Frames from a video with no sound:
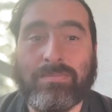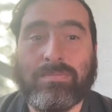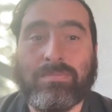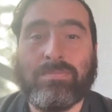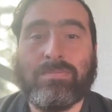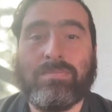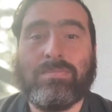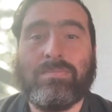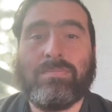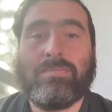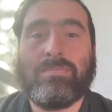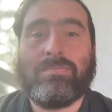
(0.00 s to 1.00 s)

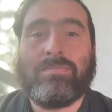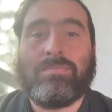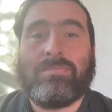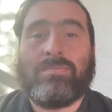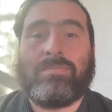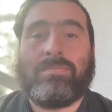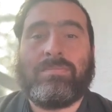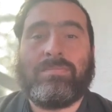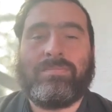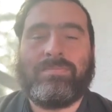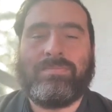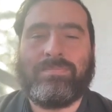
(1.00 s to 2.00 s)

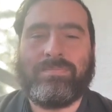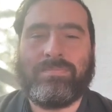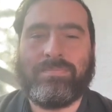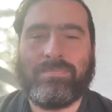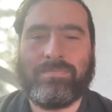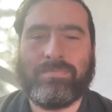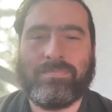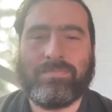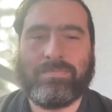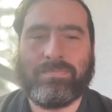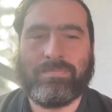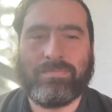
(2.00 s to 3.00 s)

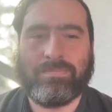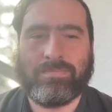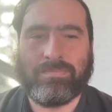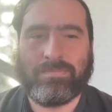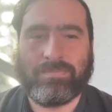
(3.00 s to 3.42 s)
(silence)